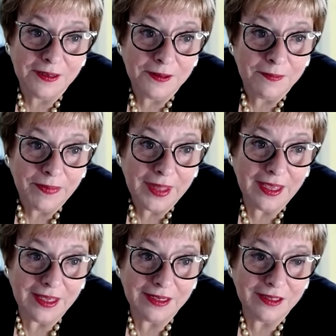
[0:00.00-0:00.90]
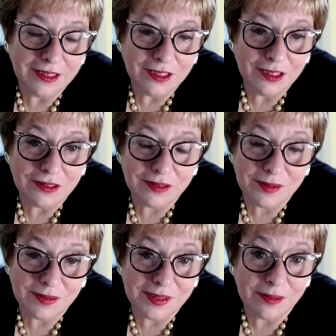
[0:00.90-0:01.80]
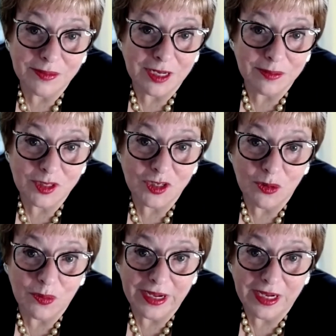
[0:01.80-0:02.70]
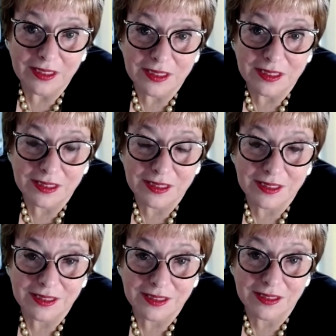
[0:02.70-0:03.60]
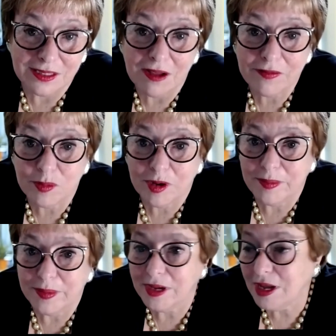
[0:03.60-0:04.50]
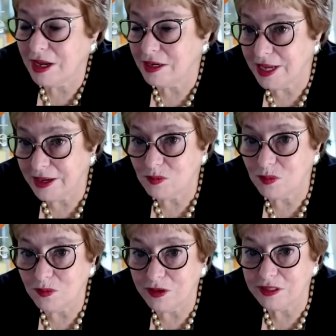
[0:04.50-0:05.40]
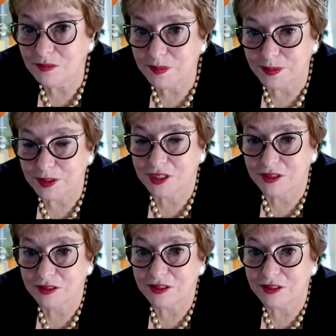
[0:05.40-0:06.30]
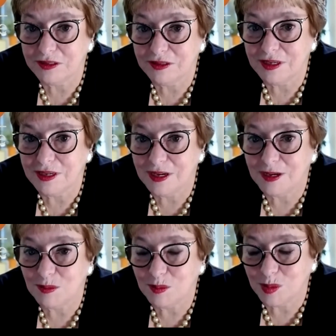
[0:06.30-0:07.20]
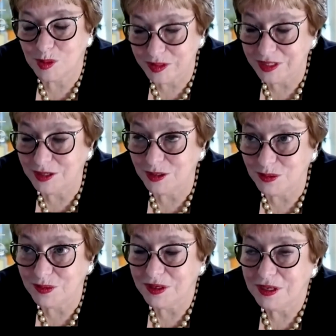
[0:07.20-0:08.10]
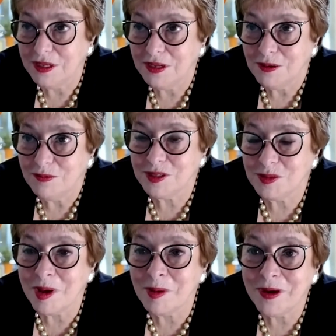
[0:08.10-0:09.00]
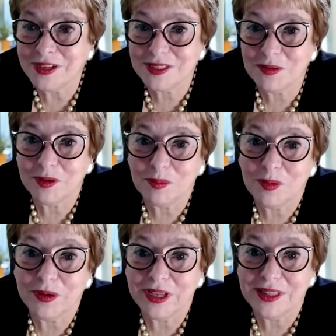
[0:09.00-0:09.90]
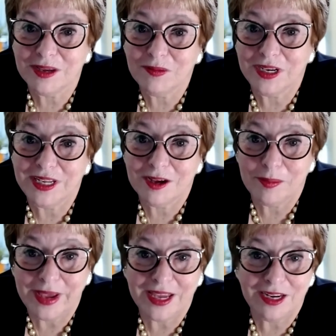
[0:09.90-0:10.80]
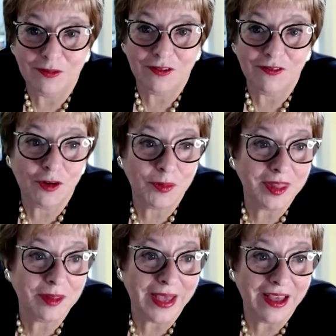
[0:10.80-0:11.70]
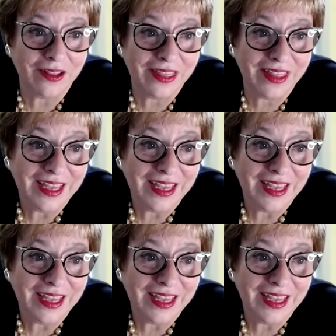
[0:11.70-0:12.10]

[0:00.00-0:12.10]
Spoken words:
And there's sometimes no way to solve the problem. I had one particular person who was my boss at one point, that when he got mad, he would foam at the mouth.